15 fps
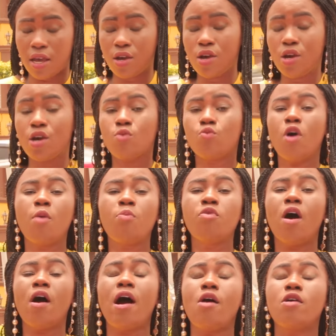Well,
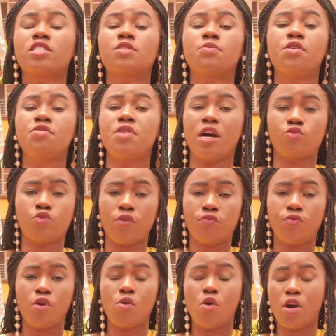was really out
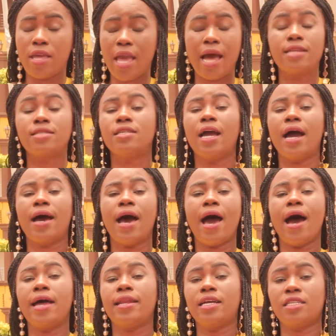of war, yeah, dear,
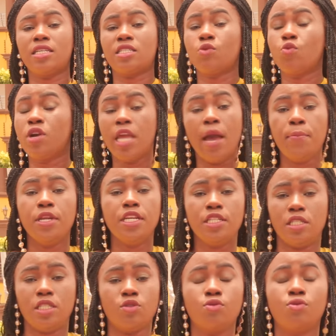and I just say, well, you've been
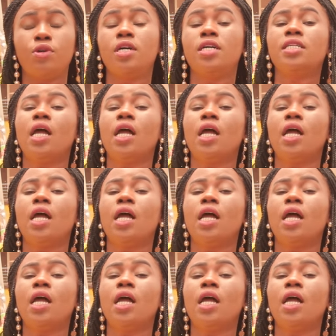into no.